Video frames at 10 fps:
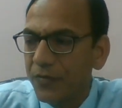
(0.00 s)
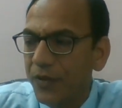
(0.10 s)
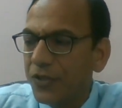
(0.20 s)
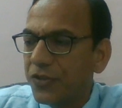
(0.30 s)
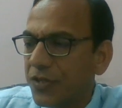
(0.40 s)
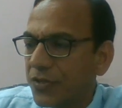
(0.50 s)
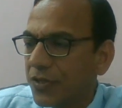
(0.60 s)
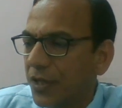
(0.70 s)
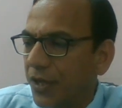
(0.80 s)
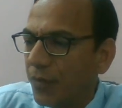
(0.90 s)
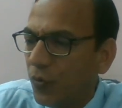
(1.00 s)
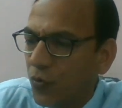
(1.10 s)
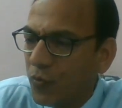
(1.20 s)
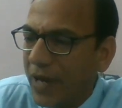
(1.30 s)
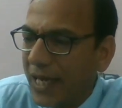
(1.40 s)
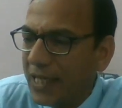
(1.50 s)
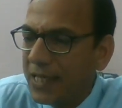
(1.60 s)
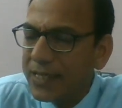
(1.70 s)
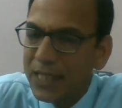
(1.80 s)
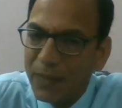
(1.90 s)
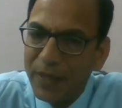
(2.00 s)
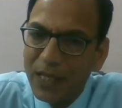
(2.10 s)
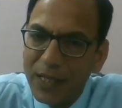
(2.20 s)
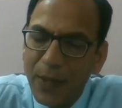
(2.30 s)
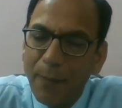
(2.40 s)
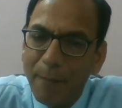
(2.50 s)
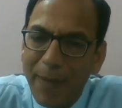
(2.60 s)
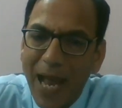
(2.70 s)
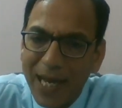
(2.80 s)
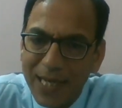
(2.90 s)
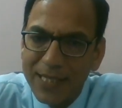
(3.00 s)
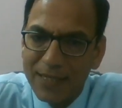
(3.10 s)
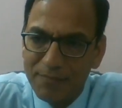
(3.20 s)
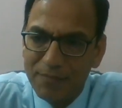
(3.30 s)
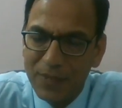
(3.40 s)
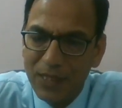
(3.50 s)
which is removed by skimming mechanism.